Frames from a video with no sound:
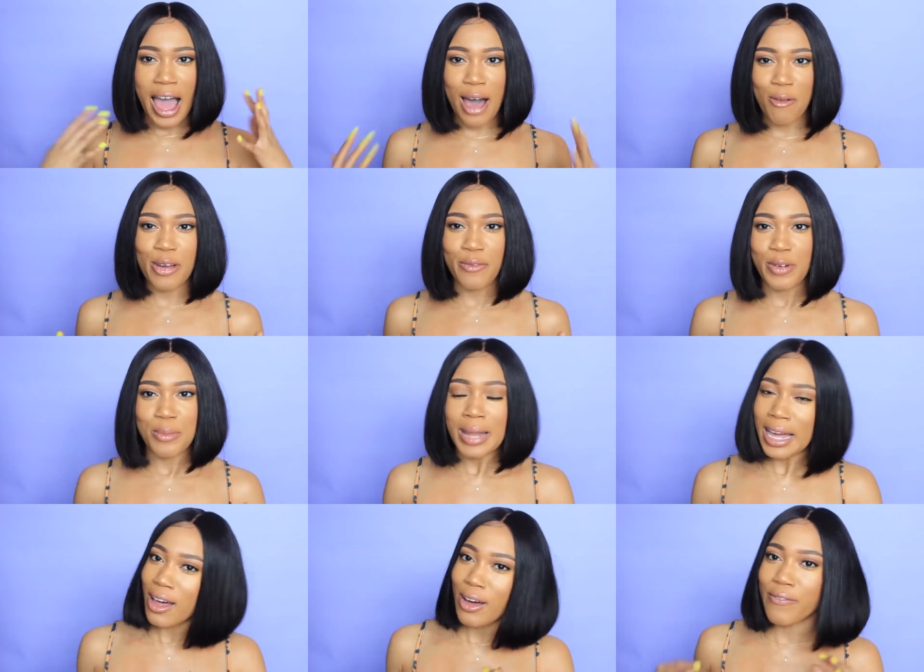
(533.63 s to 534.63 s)
I went from
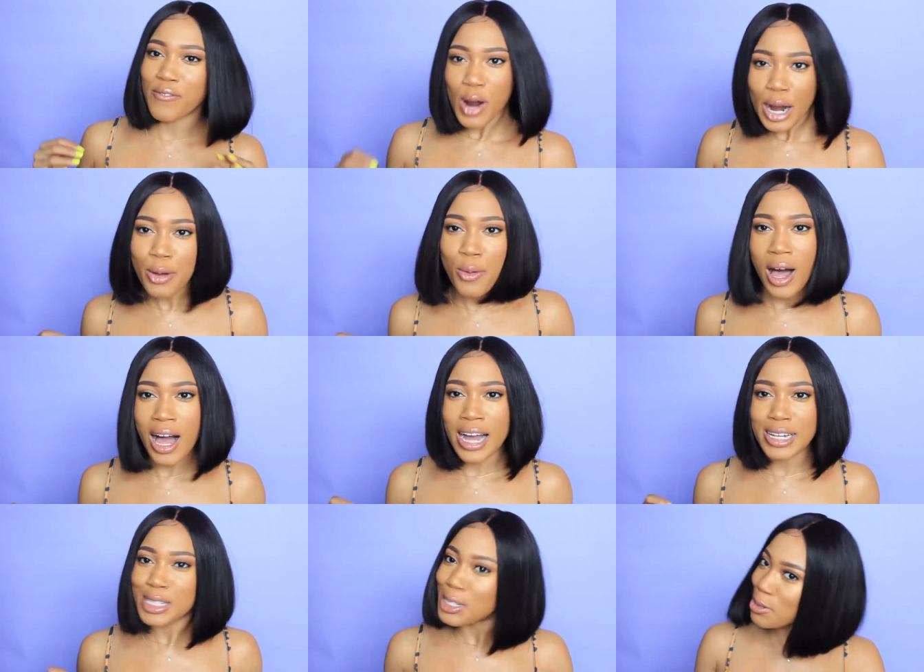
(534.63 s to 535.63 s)
like a
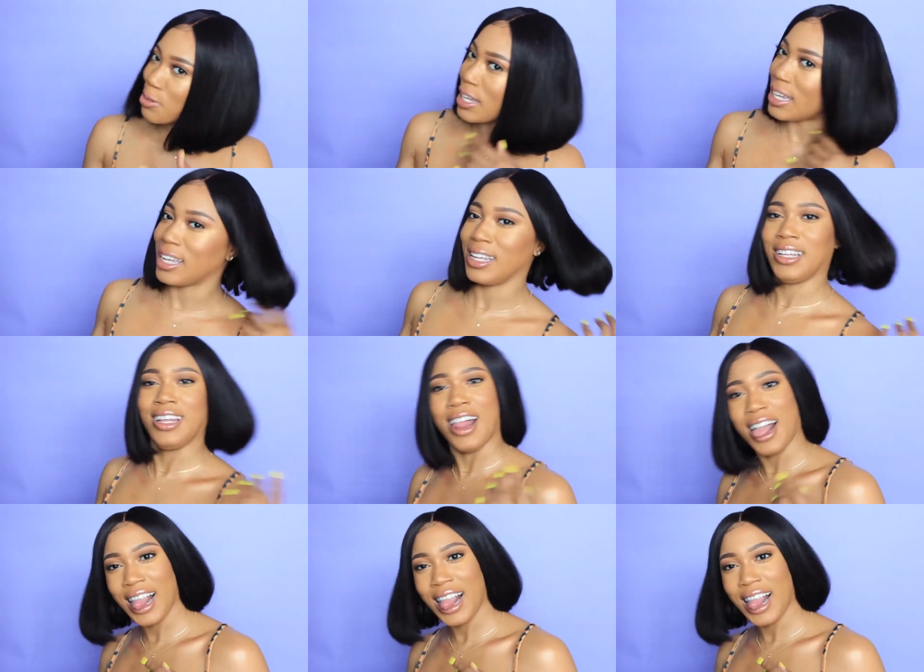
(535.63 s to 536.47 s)
Farquaad to a...